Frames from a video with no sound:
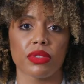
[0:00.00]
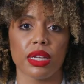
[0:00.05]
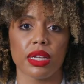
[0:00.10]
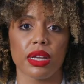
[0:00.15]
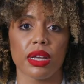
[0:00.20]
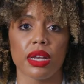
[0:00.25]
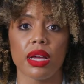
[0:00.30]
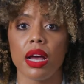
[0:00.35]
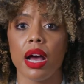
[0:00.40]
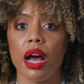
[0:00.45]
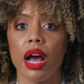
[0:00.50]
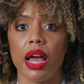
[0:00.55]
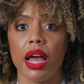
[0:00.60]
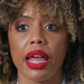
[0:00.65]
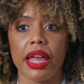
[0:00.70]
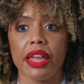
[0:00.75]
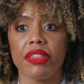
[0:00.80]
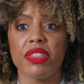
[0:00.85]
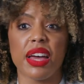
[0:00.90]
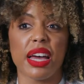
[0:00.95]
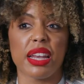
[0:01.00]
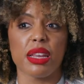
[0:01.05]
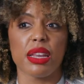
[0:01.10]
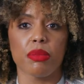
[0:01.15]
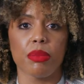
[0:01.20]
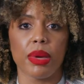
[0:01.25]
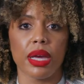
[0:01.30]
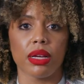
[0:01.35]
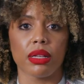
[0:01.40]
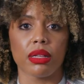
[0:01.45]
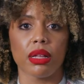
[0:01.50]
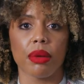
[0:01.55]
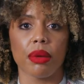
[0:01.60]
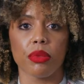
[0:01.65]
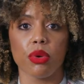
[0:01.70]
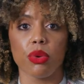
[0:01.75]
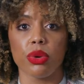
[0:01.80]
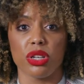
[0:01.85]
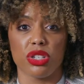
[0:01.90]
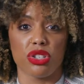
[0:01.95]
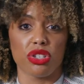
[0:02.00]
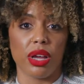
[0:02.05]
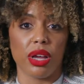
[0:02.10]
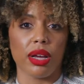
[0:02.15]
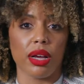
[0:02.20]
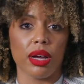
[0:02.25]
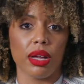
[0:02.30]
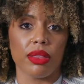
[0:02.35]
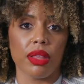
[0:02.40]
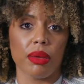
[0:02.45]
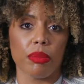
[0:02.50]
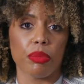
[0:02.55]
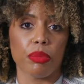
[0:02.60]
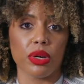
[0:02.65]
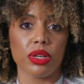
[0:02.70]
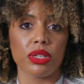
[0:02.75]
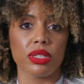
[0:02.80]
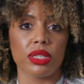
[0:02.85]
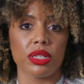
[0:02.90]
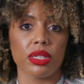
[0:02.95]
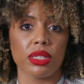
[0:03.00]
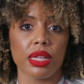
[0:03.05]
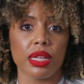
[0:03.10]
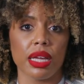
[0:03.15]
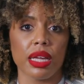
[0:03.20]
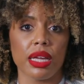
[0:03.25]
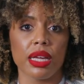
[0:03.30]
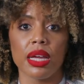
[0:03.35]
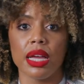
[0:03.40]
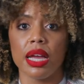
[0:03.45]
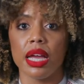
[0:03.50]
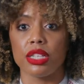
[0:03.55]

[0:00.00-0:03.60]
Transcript: in. In that email, I'm going to check on them personally,